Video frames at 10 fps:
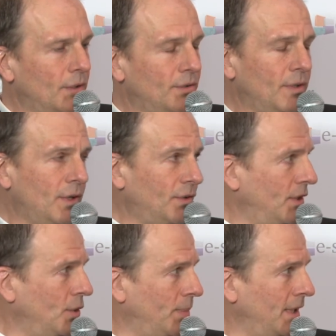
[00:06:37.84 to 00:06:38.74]
severe
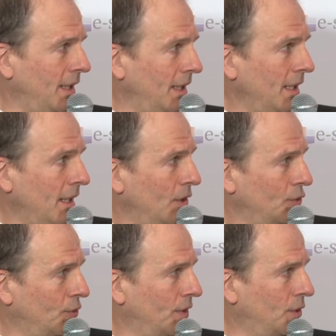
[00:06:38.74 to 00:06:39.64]
COPD
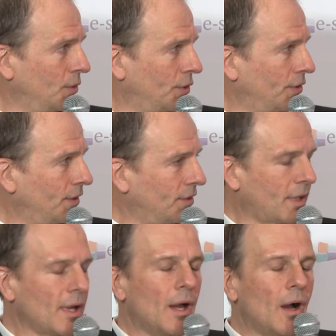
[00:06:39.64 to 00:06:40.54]
to reduce the
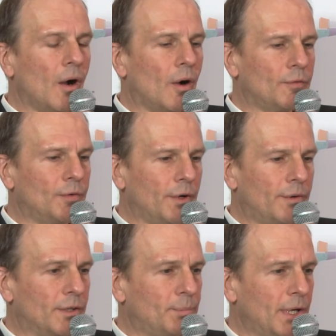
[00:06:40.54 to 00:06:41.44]
risk of
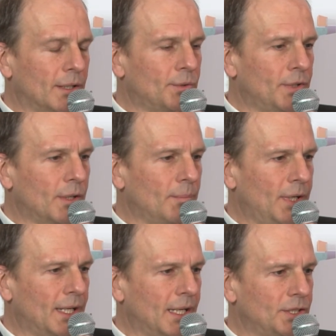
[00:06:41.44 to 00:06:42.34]
respiratory
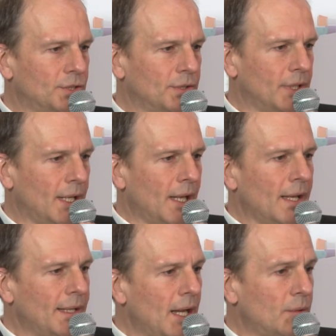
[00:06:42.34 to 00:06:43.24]
complication.
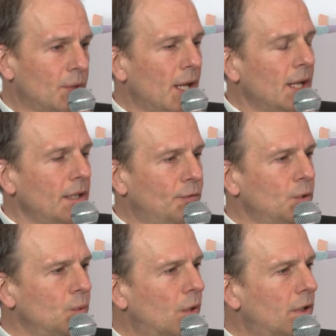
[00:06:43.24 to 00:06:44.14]
Now,
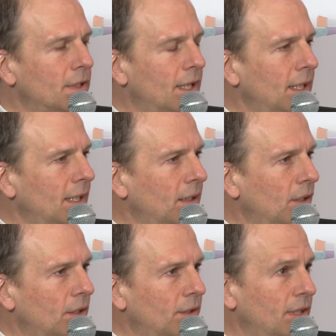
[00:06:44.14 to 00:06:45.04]
if you work
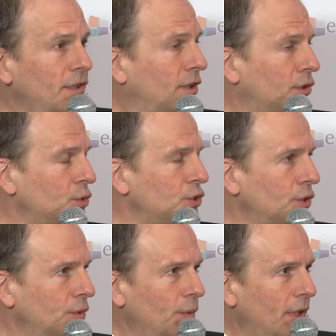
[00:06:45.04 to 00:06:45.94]
in an
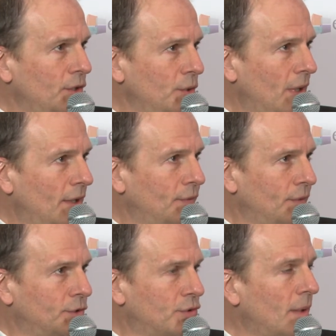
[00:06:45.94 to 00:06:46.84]
institution where you
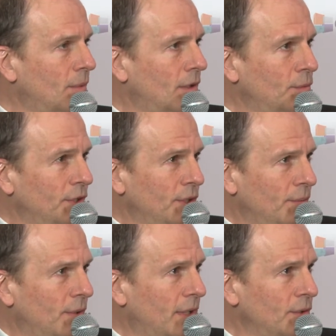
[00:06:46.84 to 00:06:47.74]
have trouble,
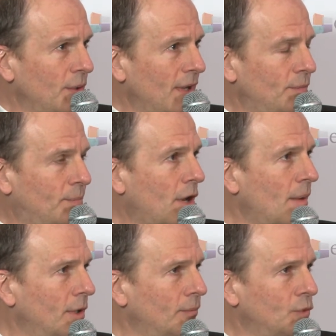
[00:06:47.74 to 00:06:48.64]
where you have
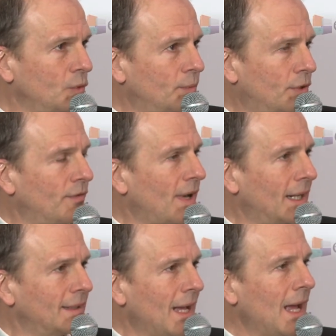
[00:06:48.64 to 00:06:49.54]
problem to
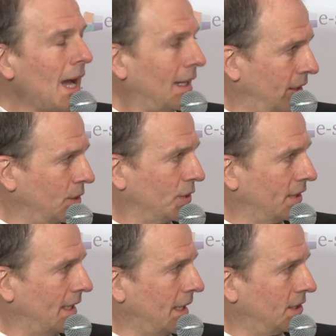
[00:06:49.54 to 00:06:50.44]
provide
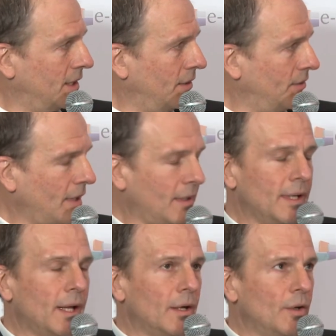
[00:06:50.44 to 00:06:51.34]
adequate analgesia